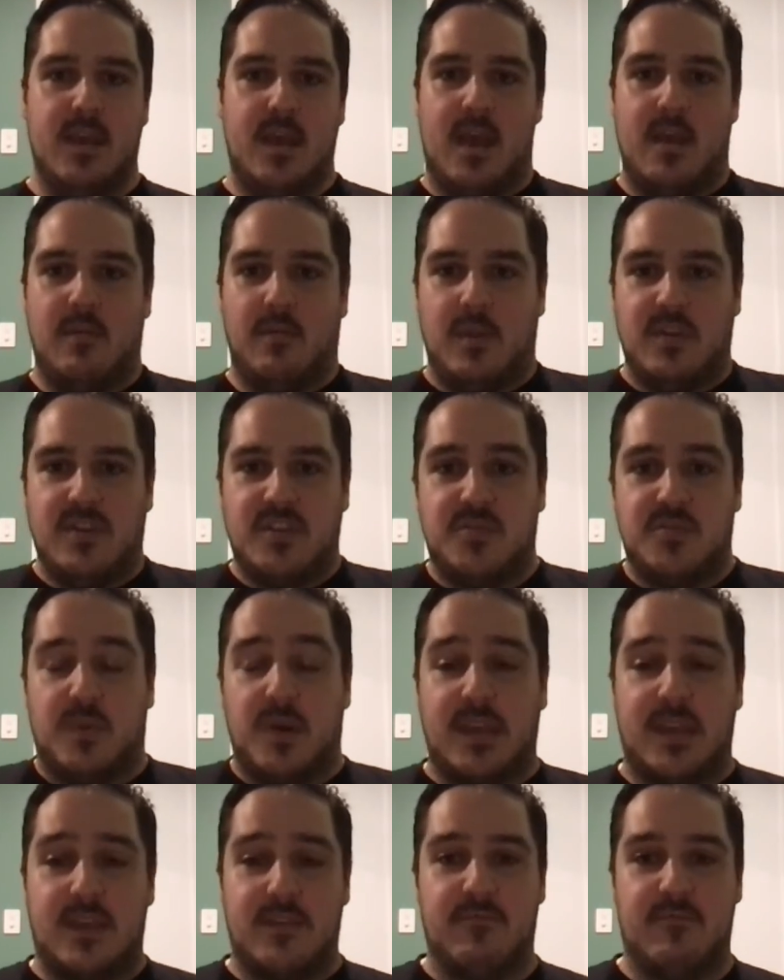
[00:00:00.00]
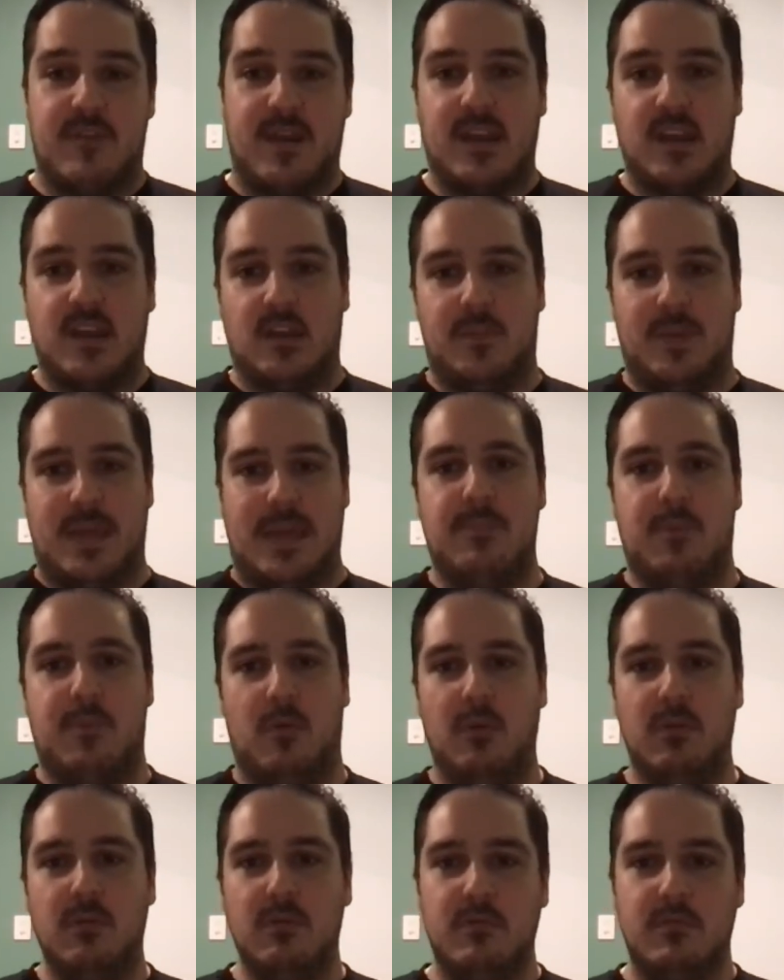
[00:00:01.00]
We just want to give regular
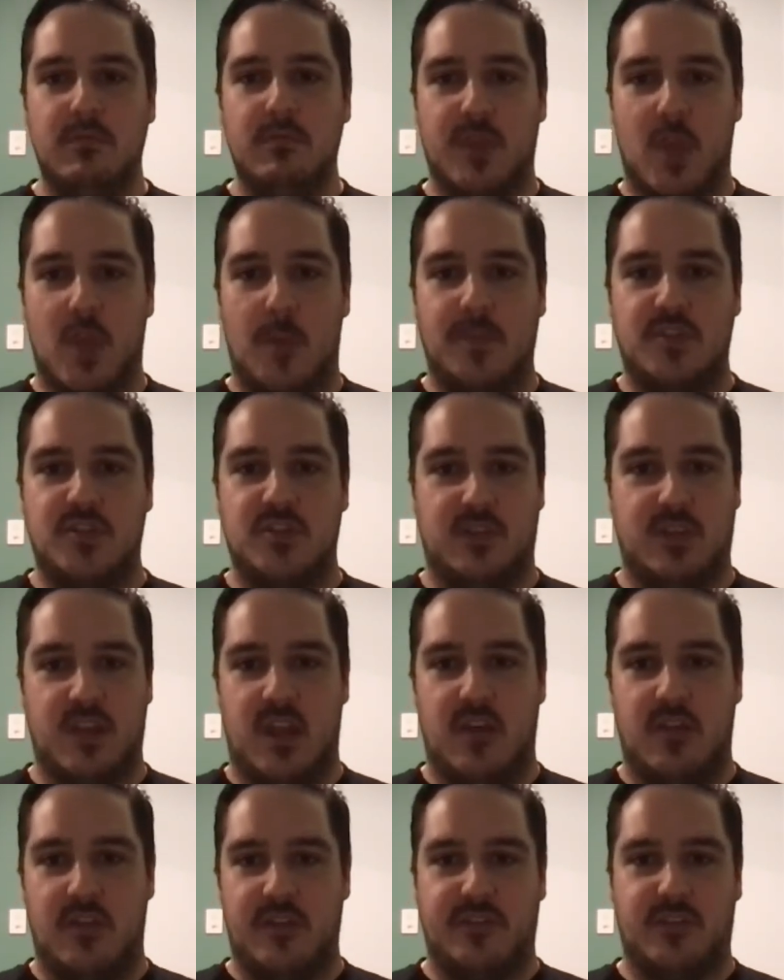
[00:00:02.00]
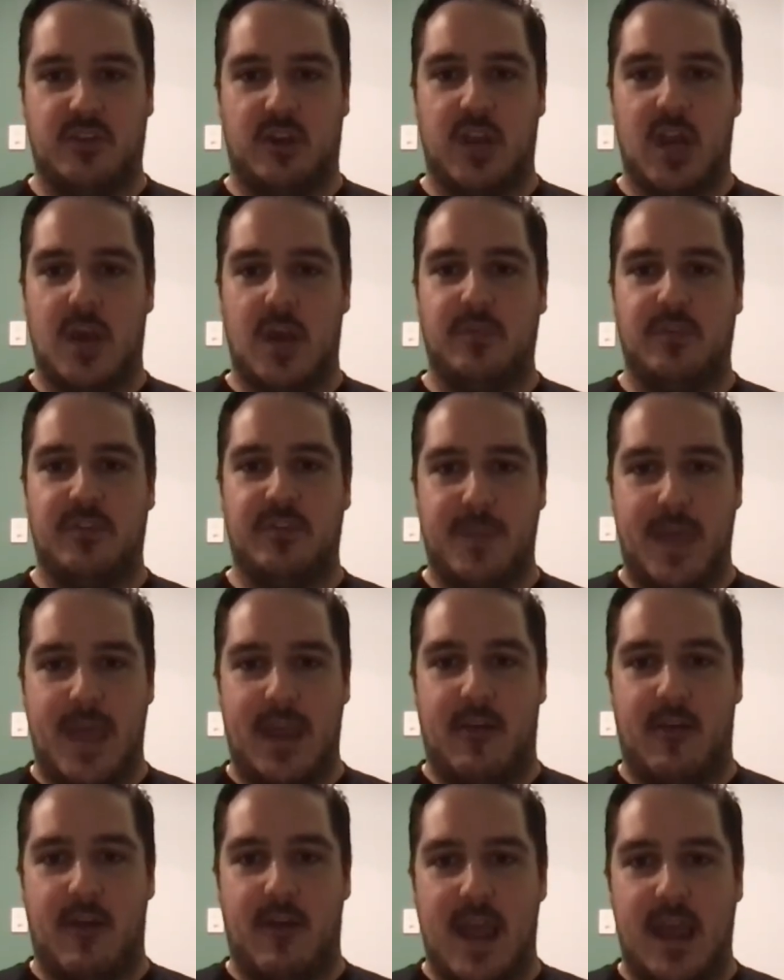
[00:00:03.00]
people the opportunity, that's got a couple of
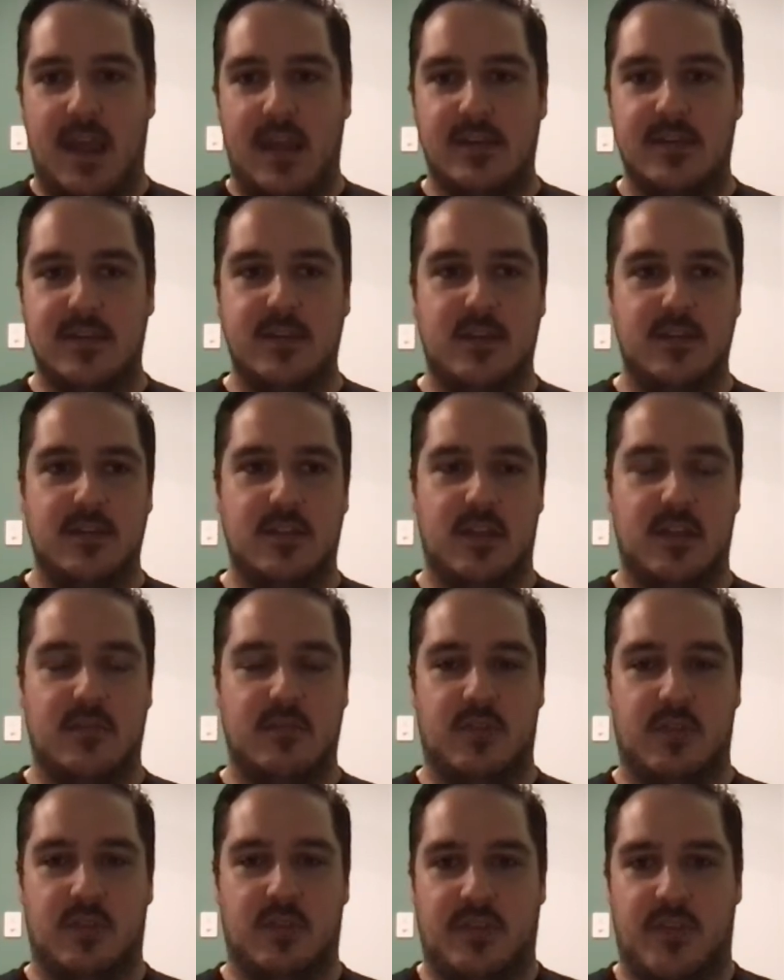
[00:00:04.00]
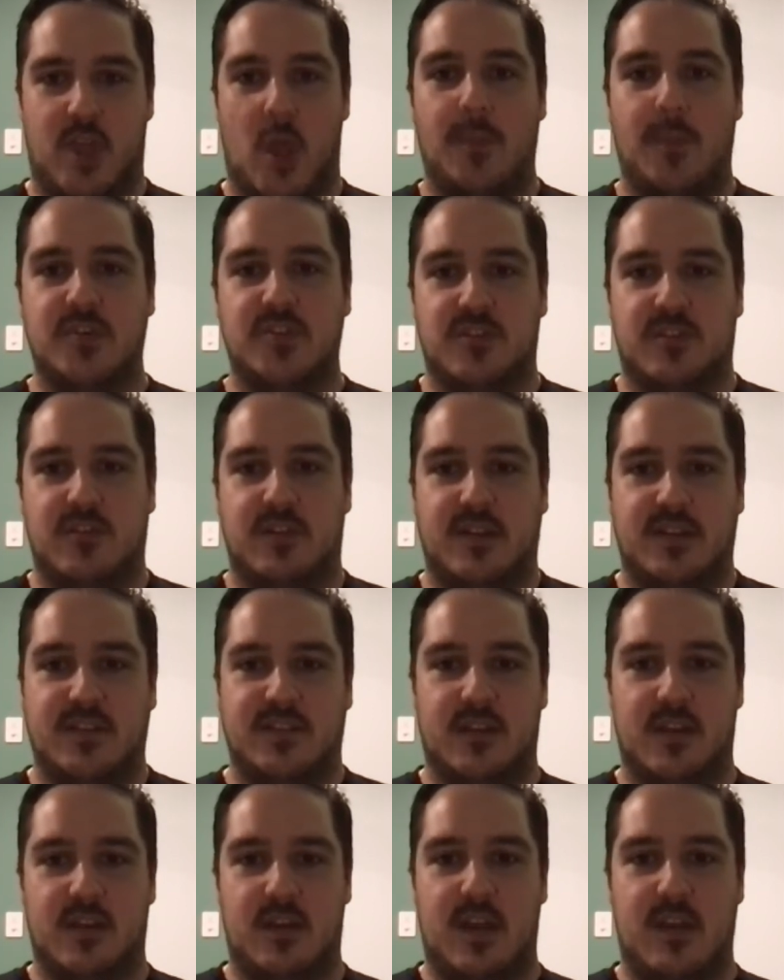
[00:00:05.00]
spare grand, the opportunity
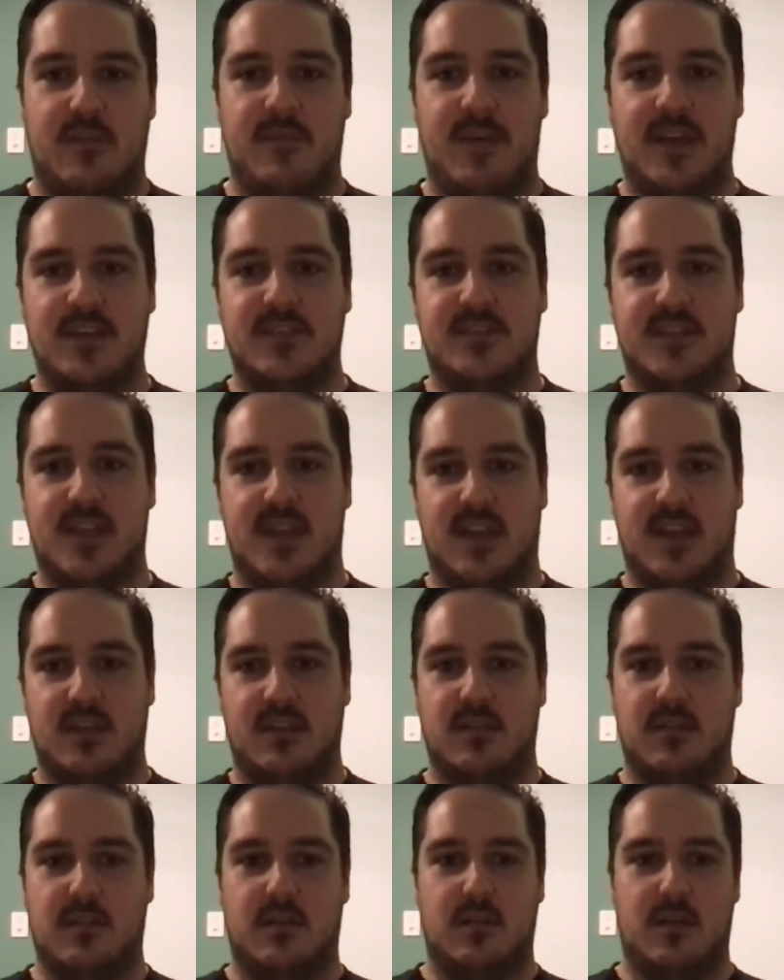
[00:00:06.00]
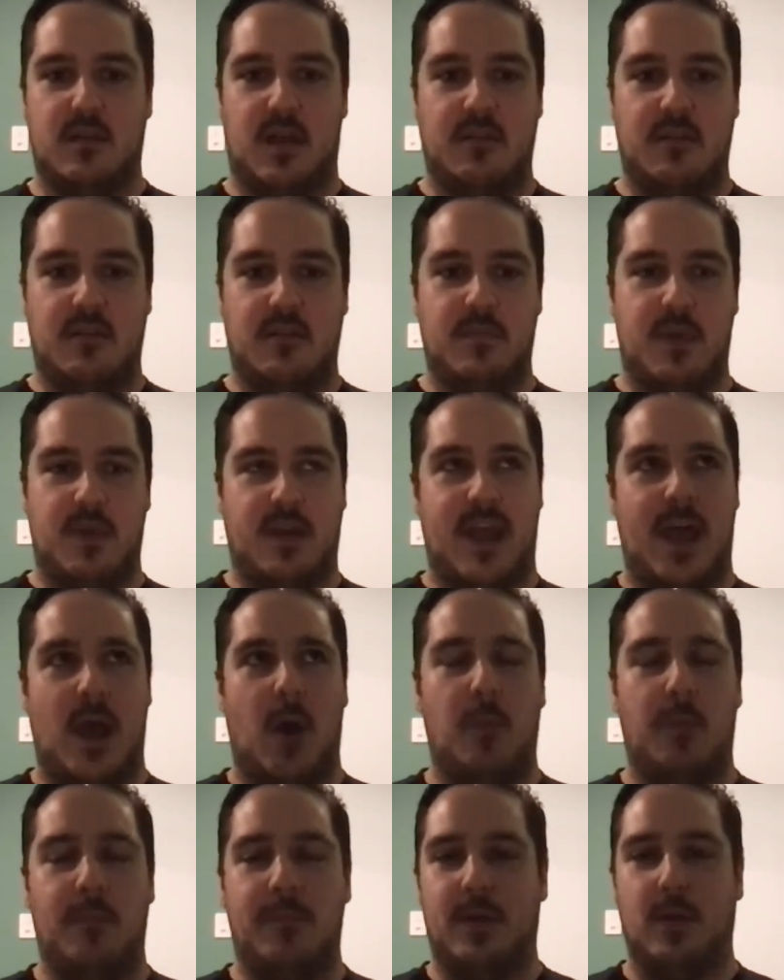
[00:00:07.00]
to invest in and
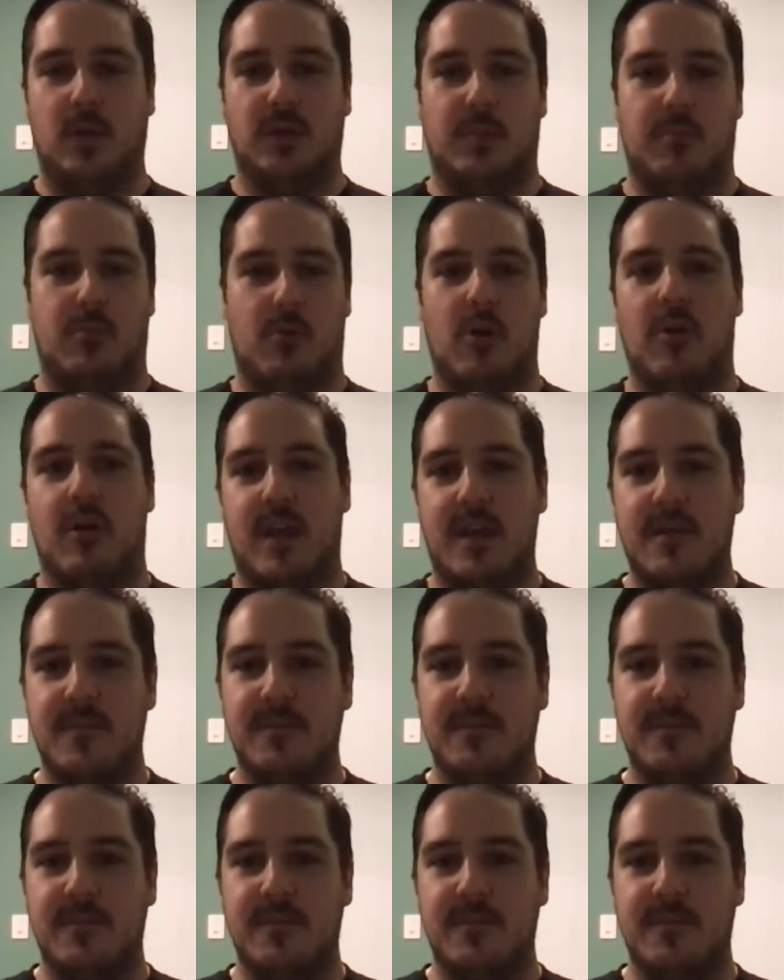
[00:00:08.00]
help build a brewery.